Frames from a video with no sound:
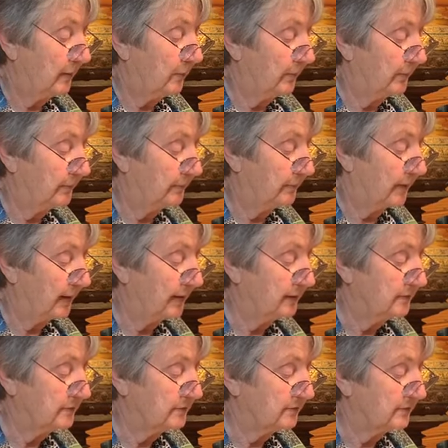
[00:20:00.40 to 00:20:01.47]
with a
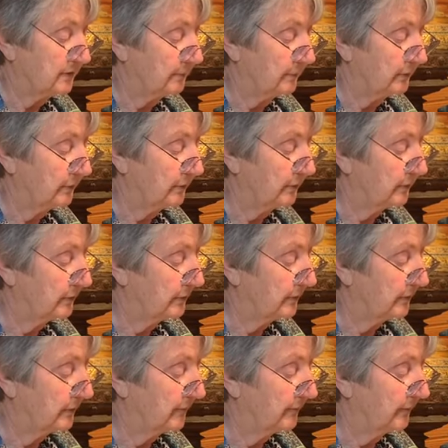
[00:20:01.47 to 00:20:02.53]
mind similar to
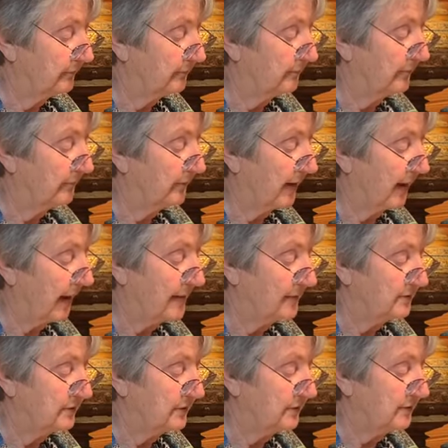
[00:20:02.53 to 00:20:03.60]
the river
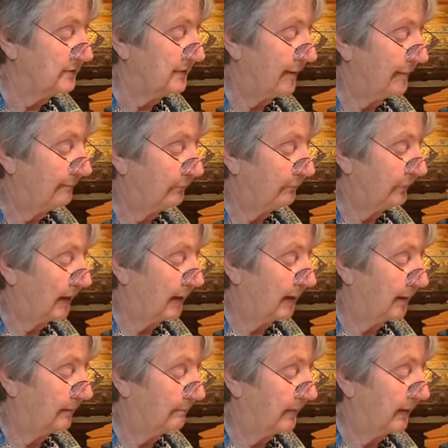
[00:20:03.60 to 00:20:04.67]
Ganges,
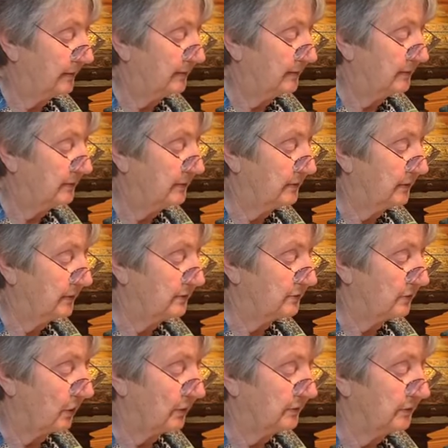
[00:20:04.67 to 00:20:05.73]
abundant,
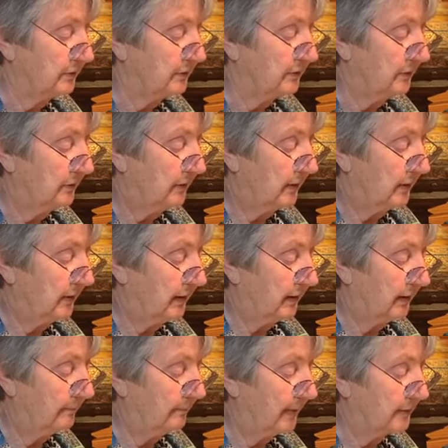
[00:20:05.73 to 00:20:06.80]
exalted,
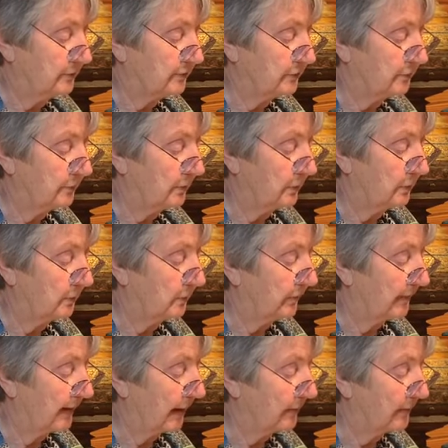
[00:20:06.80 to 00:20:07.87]
immeasurable,
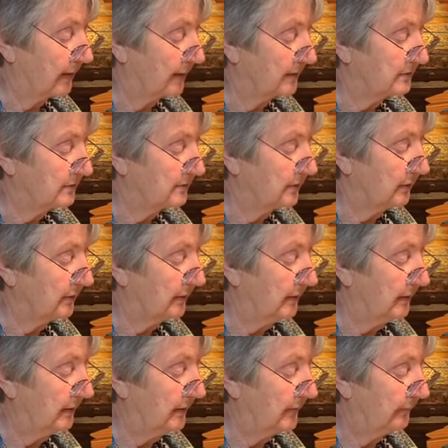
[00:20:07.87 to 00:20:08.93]
without
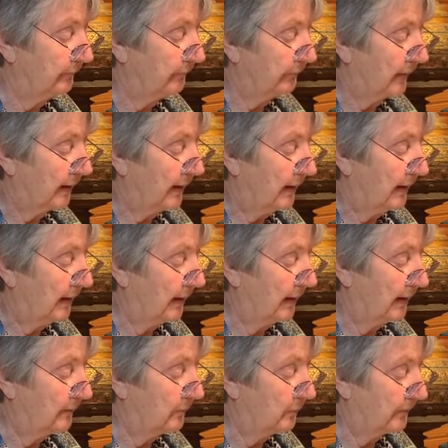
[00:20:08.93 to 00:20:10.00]
hostility,
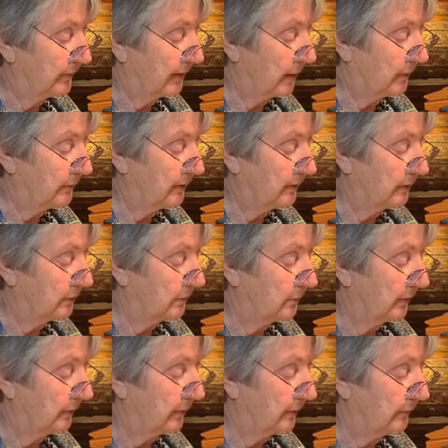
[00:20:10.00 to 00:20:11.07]
and without ill
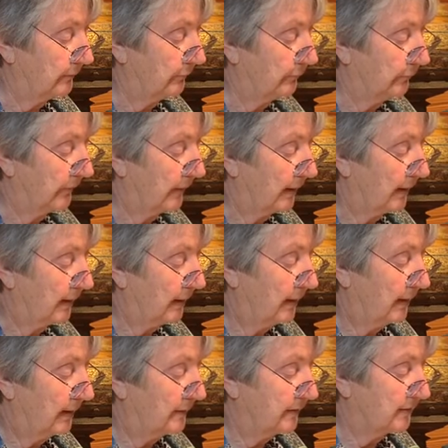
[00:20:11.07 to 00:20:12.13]
will.
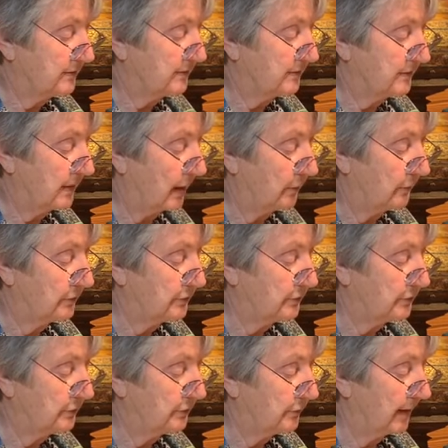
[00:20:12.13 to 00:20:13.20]
This is how you
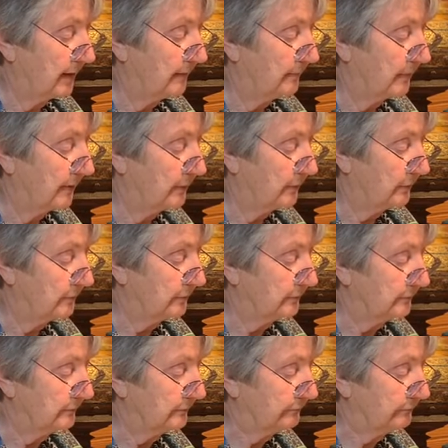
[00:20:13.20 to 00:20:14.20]
should train bhikkhus.